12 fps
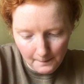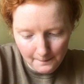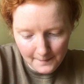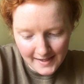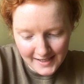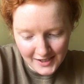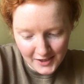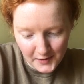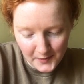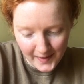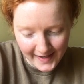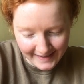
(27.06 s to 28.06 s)

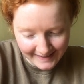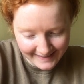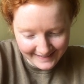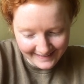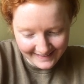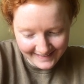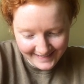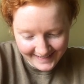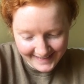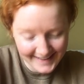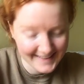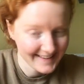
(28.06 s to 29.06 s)
Minuend.
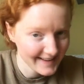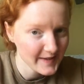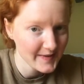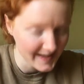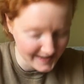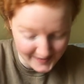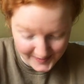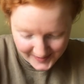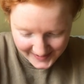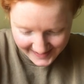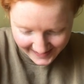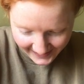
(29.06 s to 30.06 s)
That's
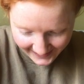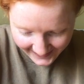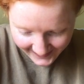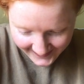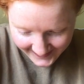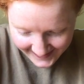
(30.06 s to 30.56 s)
interesting, I know.